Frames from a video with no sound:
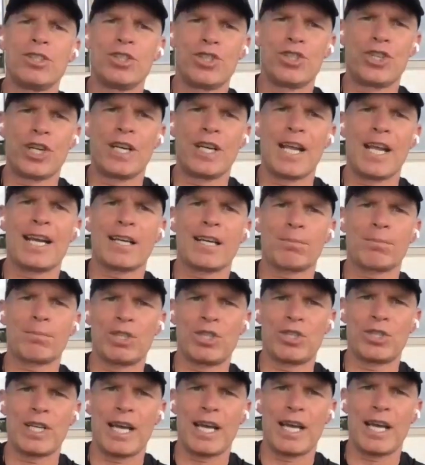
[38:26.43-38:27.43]
genetic
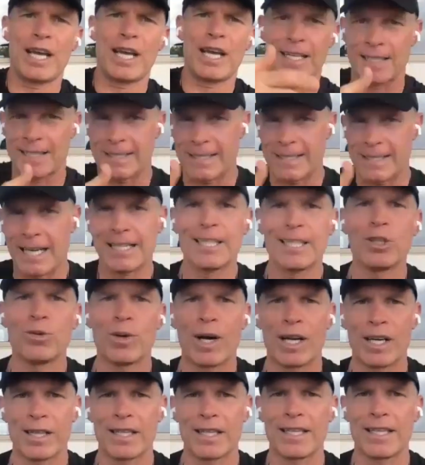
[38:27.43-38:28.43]
mistakes that take you
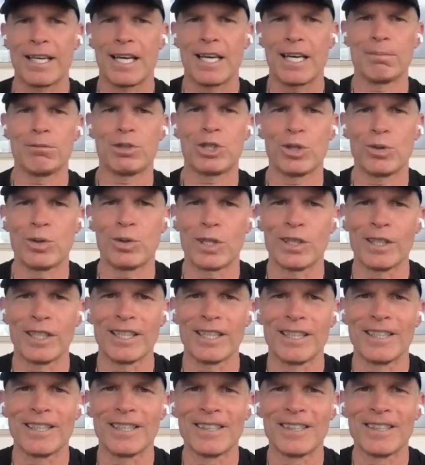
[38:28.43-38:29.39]
out of the game too early.